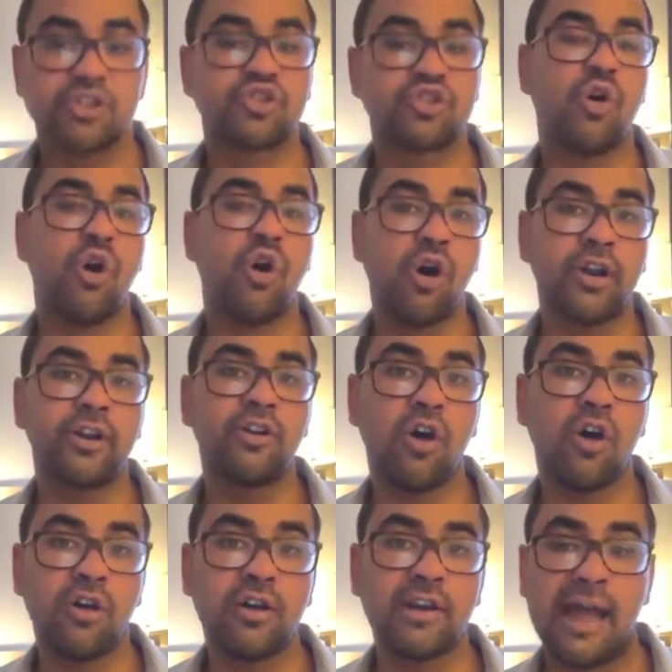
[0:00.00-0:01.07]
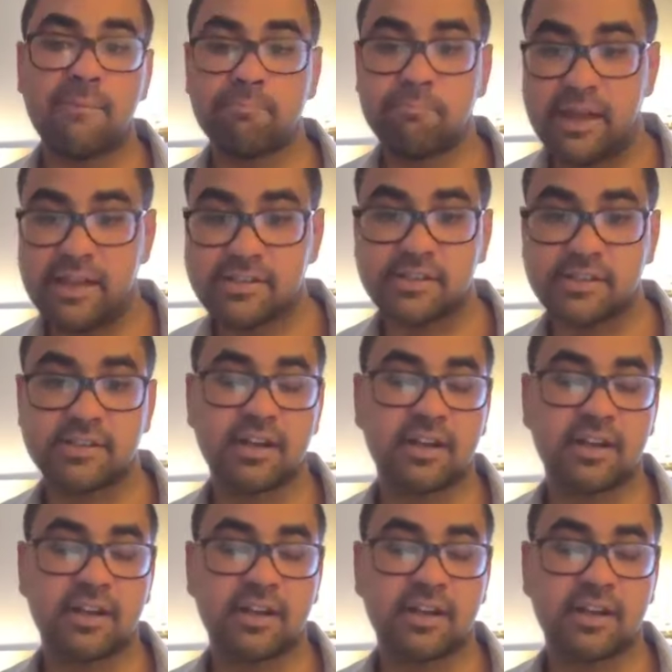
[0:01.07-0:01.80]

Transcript: So on a non-GAAP basis,